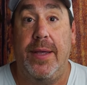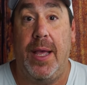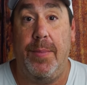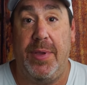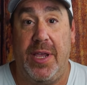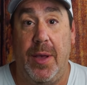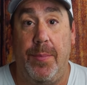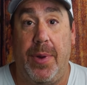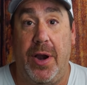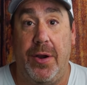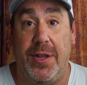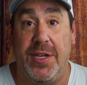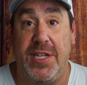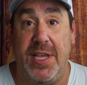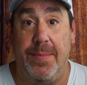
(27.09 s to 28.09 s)
and become part
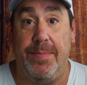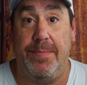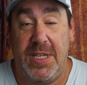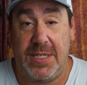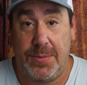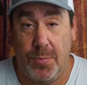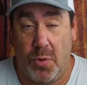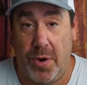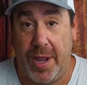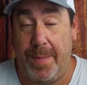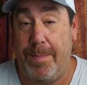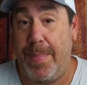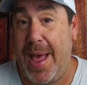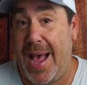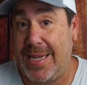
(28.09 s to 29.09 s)
of the team. This
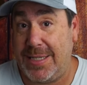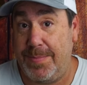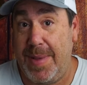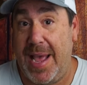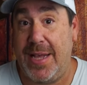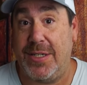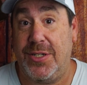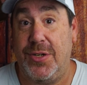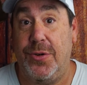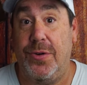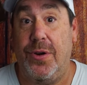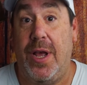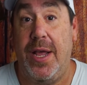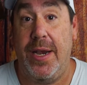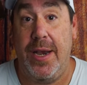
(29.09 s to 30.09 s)
morning,
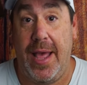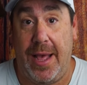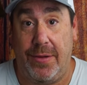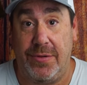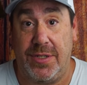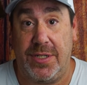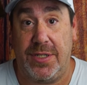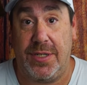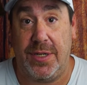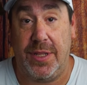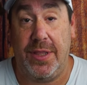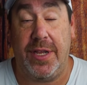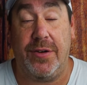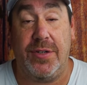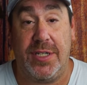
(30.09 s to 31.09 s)
Bassmaster announced
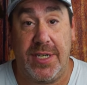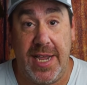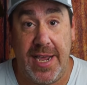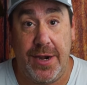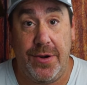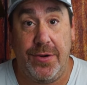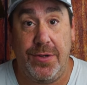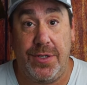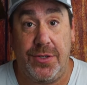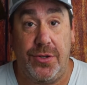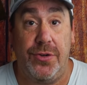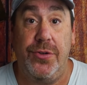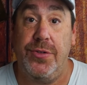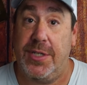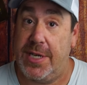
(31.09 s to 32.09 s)
their standards, their
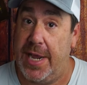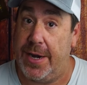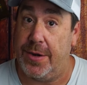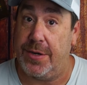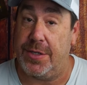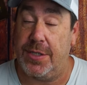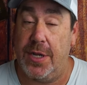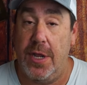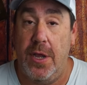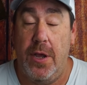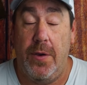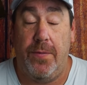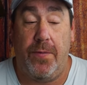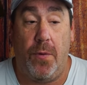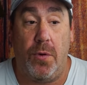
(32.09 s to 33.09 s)
new standards
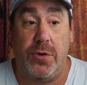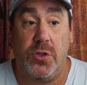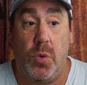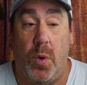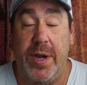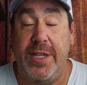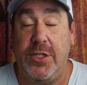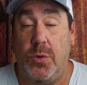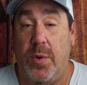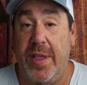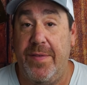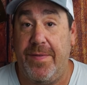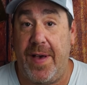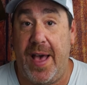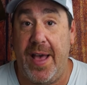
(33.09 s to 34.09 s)
for
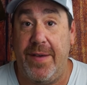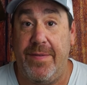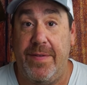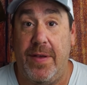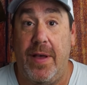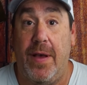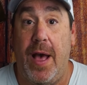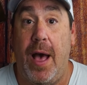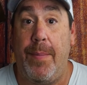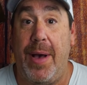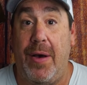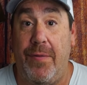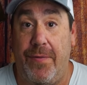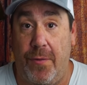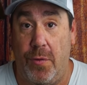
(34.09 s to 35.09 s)
2025
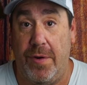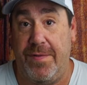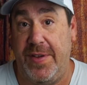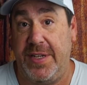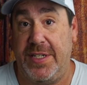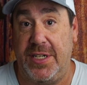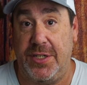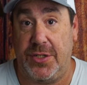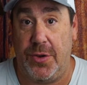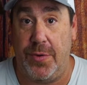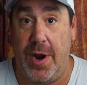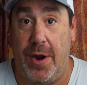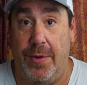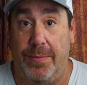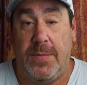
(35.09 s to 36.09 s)
about forward-facing
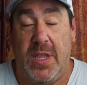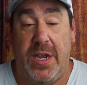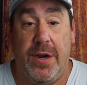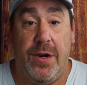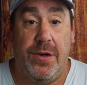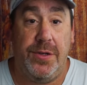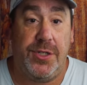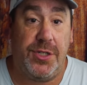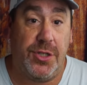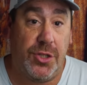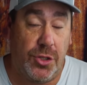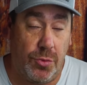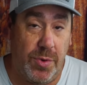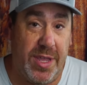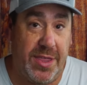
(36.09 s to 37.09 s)
sonar. There's
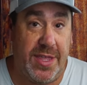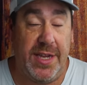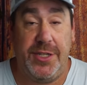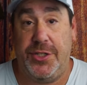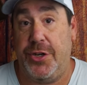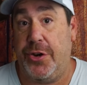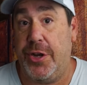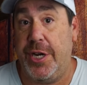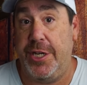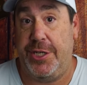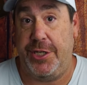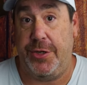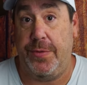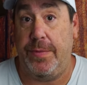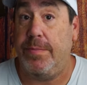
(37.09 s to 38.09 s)
three things they're going to
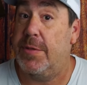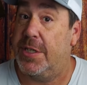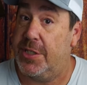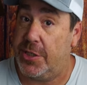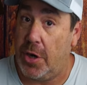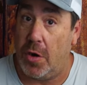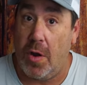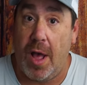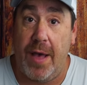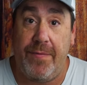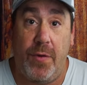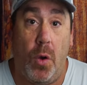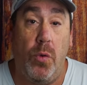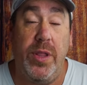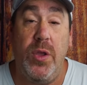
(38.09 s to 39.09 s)
do. To start
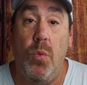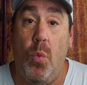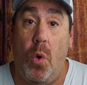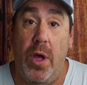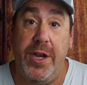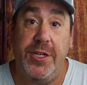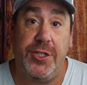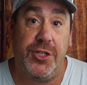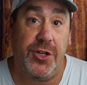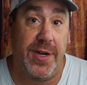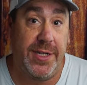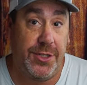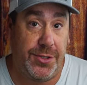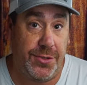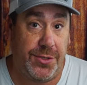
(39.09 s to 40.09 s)
off, only one
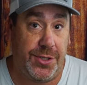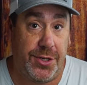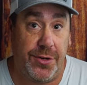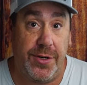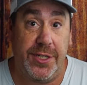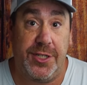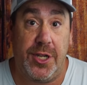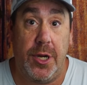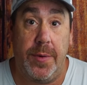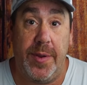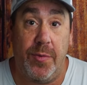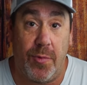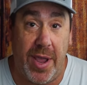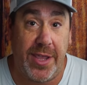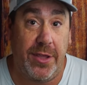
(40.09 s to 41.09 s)
transducer is going to
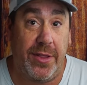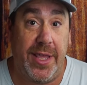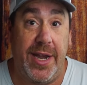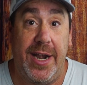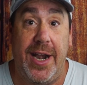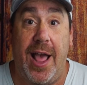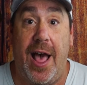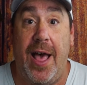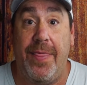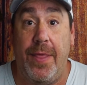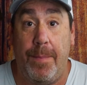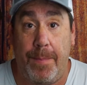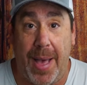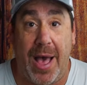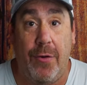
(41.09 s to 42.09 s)
be regulated on the
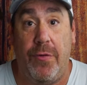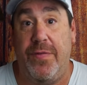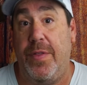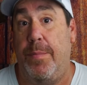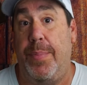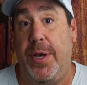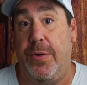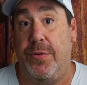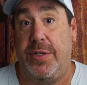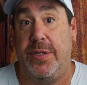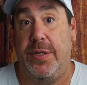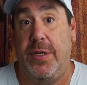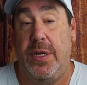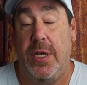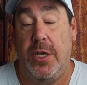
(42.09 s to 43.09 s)
bow of the boat.
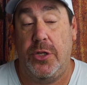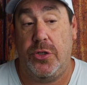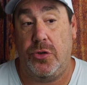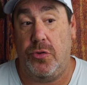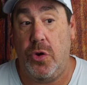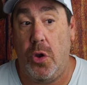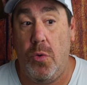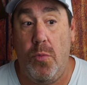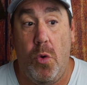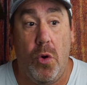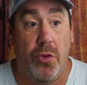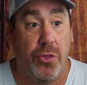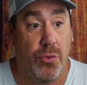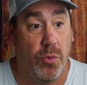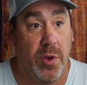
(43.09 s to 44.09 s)
So no
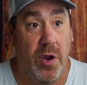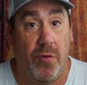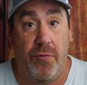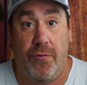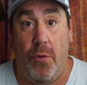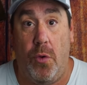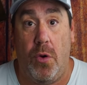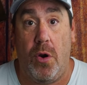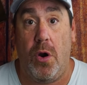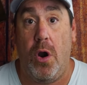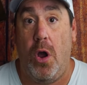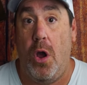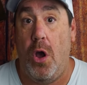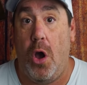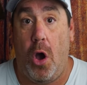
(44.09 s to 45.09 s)
more three or
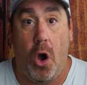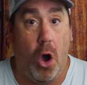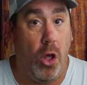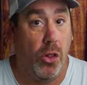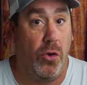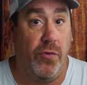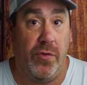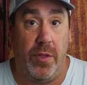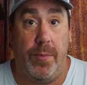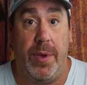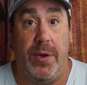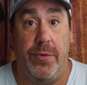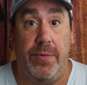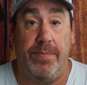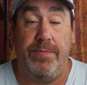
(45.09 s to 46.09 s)
four all over the
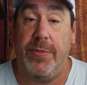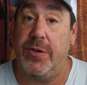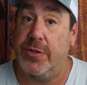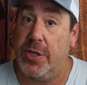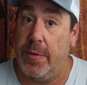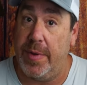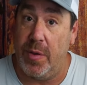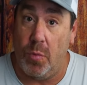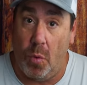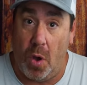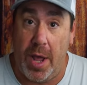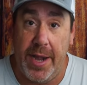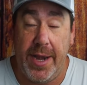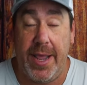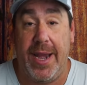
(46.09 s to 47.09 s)
boat. There's going to be
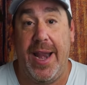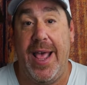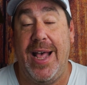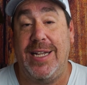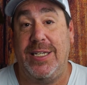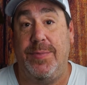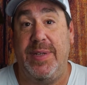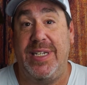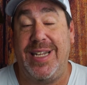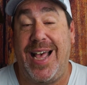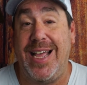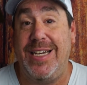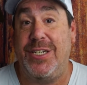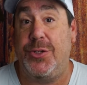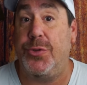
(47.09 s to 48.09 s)
one, and it has to be
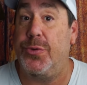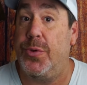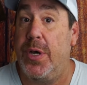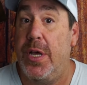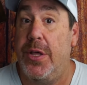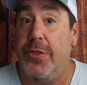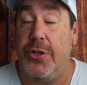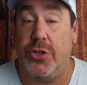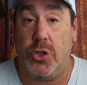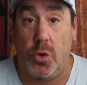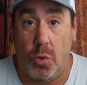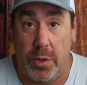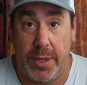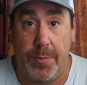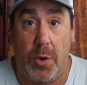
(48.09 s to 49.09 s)
tied to the
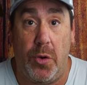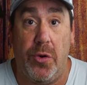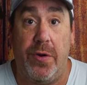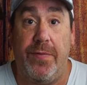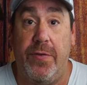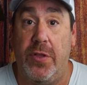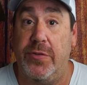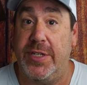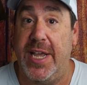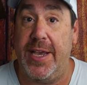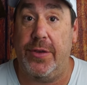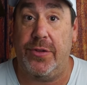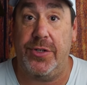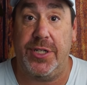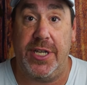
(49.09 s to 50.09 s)
trolling motor for those
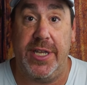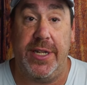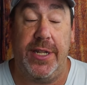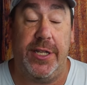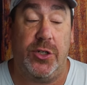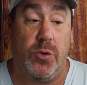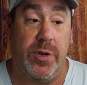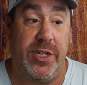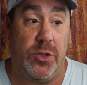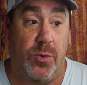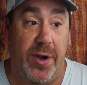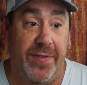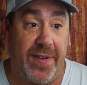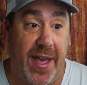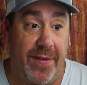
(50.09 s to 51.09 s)
anglers in the
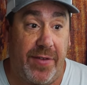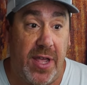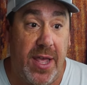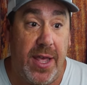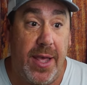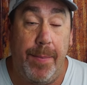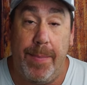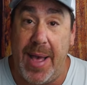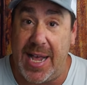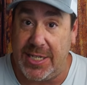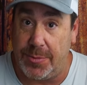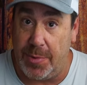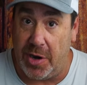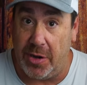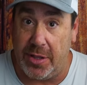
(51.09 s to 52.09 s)
2025
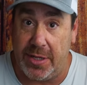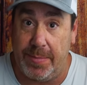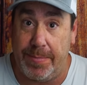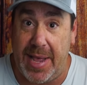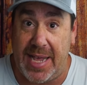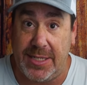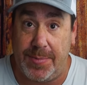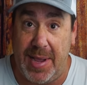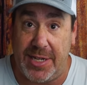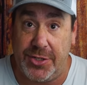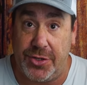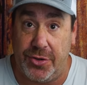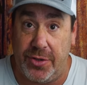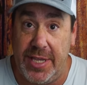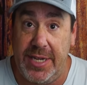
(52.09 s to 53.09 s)
Bassmaster
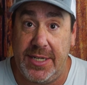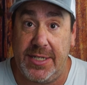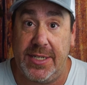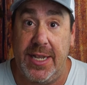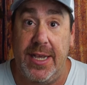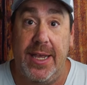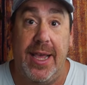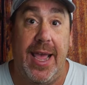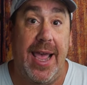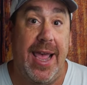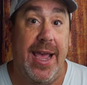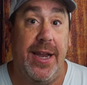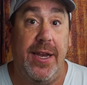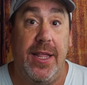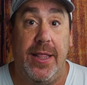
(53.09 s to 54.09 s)
Elites
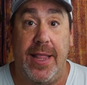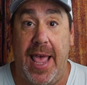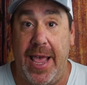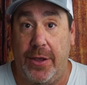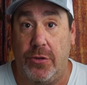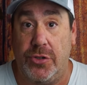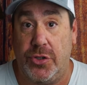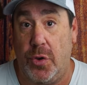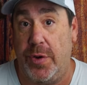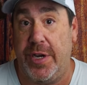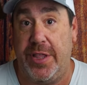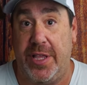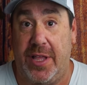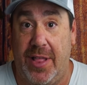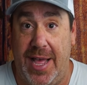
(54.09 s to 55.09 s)
and anglers going
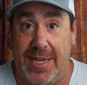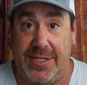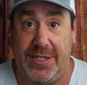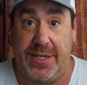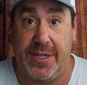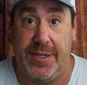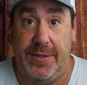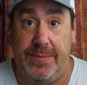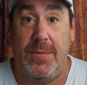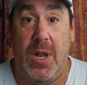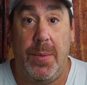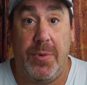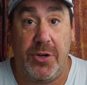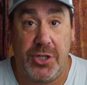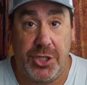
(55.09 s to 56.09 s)
to the Classic.
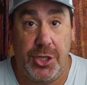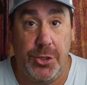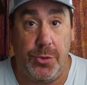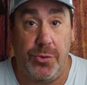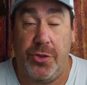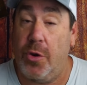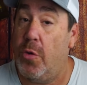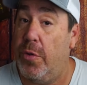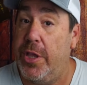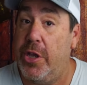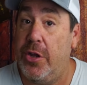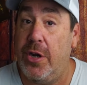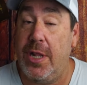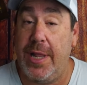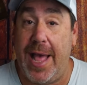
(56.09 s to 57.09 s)
Number two, they're only
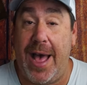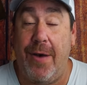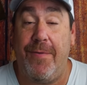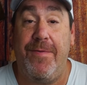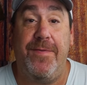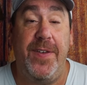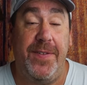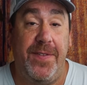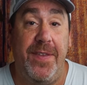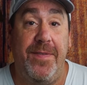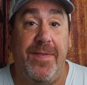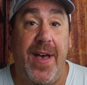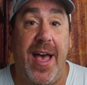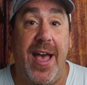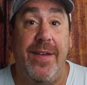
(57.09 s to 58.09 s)
going to allow
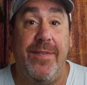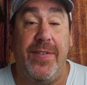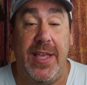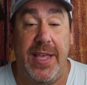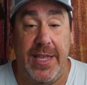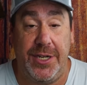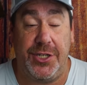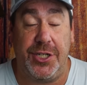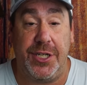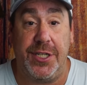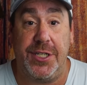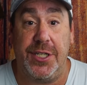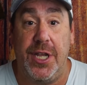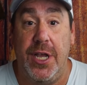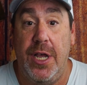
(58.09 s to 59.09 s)
55
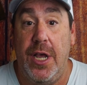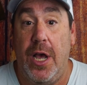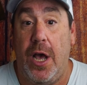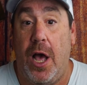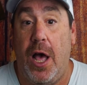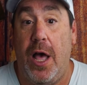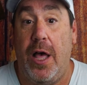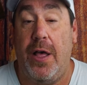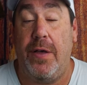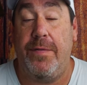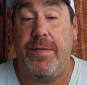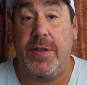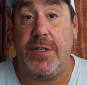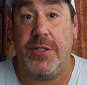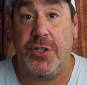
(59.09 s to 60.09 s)
inches
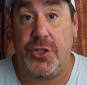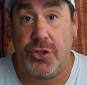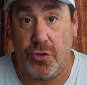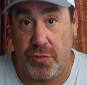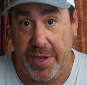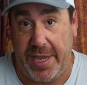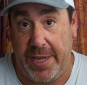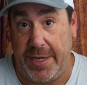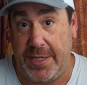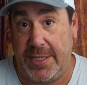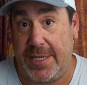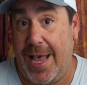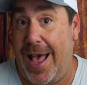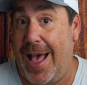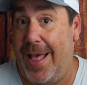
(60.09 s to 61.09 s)
of
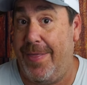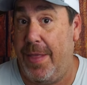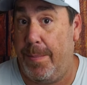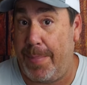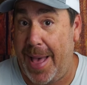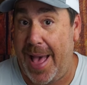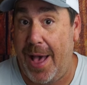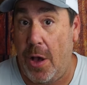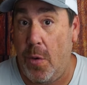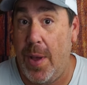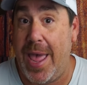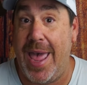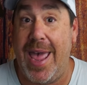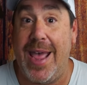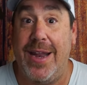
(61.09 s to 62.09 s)
screens on the bow
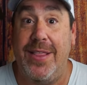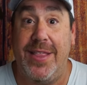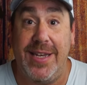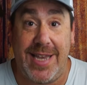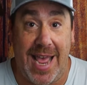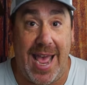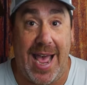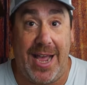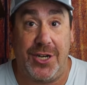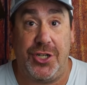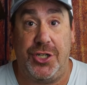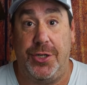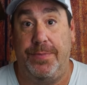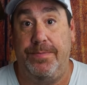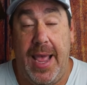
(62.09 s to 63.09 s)
and the
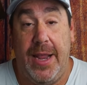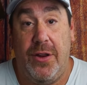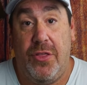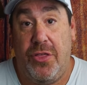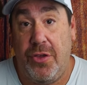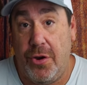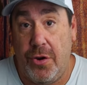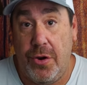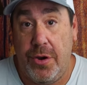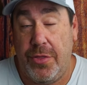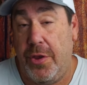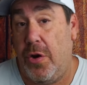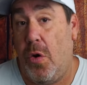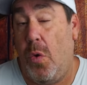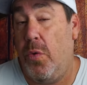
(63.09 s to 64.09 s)
dash. And third,
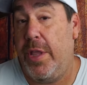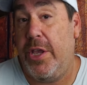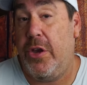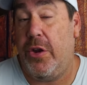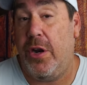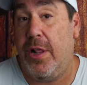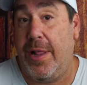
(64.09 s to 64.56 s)
they're only going to